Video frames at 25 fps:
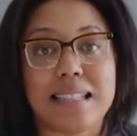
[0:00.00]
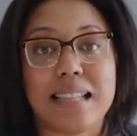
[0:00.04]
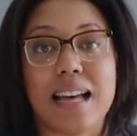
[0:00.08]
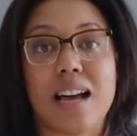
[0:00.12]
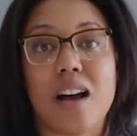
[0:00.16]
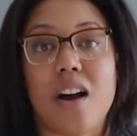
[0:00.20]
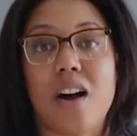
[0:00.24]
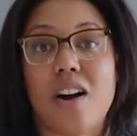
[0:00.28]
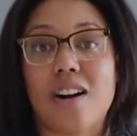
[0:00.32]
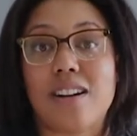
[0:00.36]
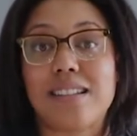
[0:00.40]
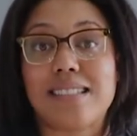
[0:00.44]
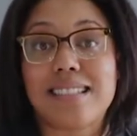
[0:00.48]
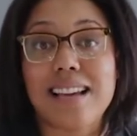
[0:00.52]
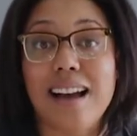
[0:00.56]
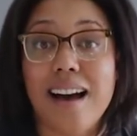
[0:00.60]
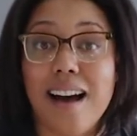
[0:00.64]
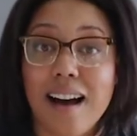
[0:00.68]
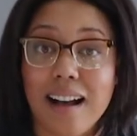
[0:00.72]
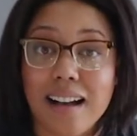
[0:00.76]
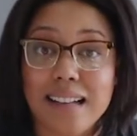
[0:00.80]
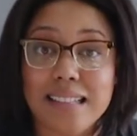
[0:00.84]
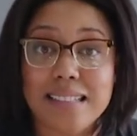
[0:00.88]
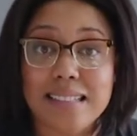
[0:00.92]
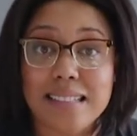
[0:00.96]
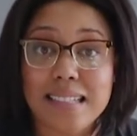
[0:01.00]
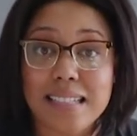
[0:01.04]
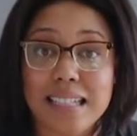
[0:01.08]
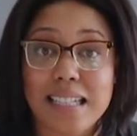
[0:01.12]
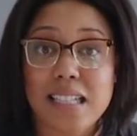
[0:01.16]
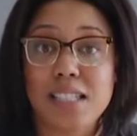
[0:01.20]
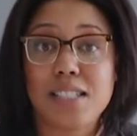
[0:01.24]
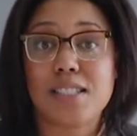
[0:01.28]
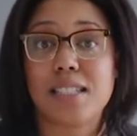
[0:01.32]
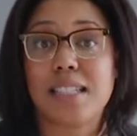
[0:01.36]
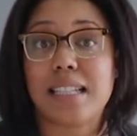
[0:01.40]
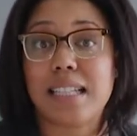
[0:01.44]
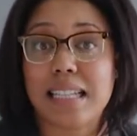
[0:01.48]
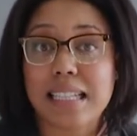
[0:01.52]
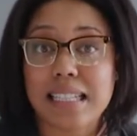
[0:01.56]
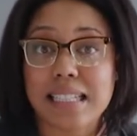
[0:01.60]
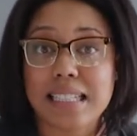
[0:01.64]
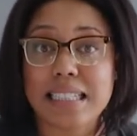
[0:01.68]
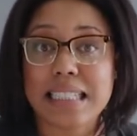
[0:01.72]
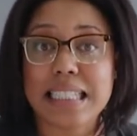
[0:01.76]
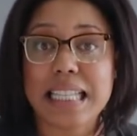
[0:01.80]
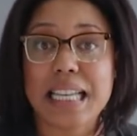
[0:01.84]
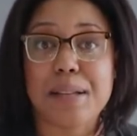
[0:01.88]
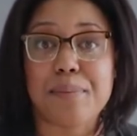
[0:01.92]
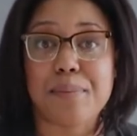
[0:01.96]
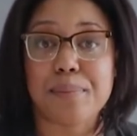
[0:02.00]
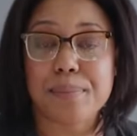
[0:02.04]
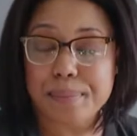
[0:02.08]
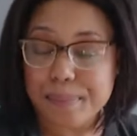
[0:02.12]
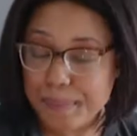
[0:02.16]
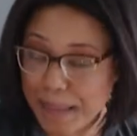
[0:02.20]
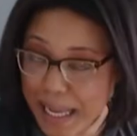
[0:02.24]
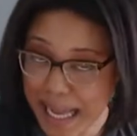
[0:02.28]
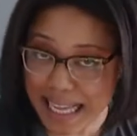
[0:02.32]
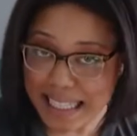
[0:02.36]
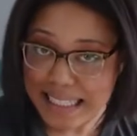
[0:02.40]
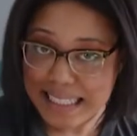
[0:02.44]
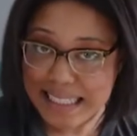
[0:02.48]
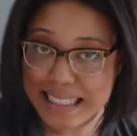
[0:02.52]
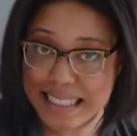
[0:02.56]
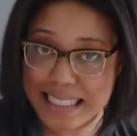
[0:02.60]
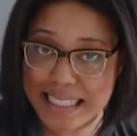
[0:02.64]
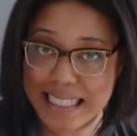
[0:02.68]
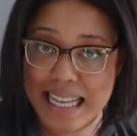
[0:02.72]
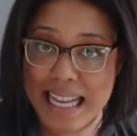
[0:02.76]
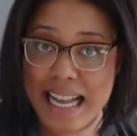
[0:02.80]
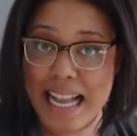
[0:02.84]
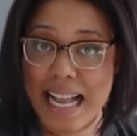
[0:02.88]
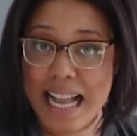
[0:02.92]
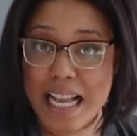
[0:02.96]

that are toxic to kids and pets,